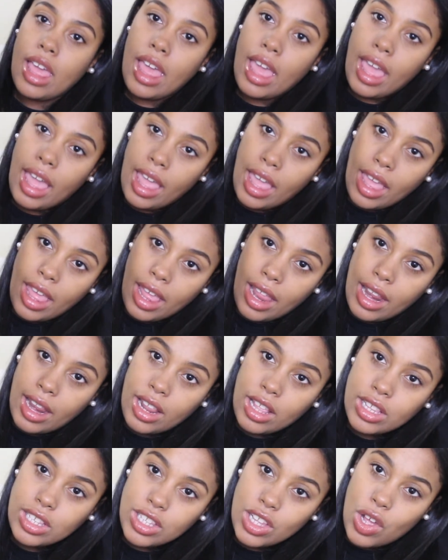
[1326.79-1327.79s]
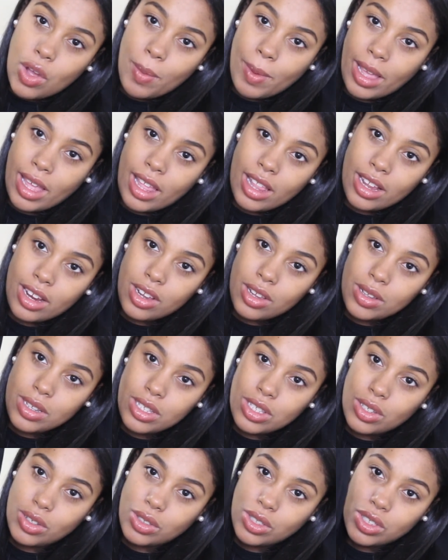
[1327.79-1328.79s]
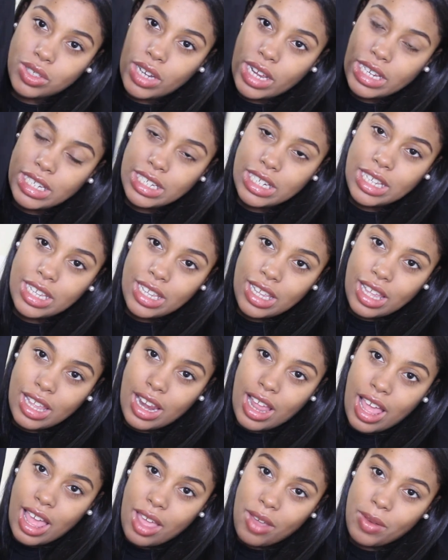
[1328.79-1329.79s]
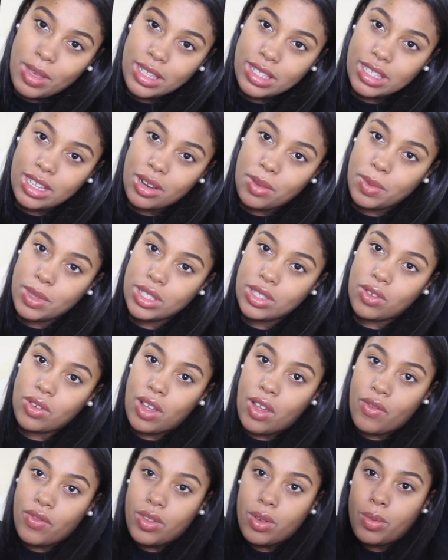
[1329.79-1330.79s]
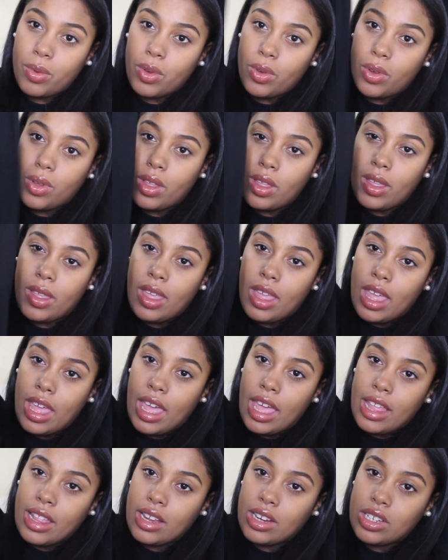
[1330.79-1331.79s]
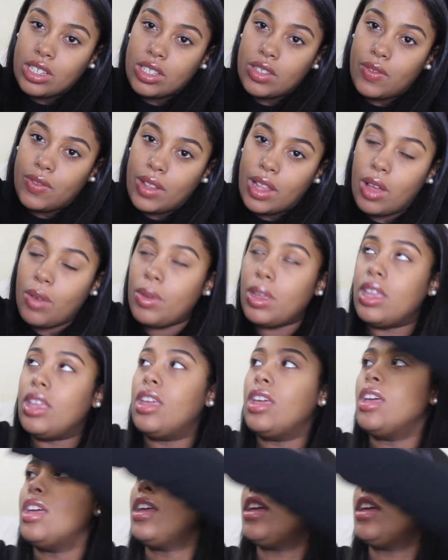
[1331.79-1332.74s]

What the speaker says: and oh my god, they're really so stretchy and high-waisted. They're gonna be so comfortable, and they're just flowy,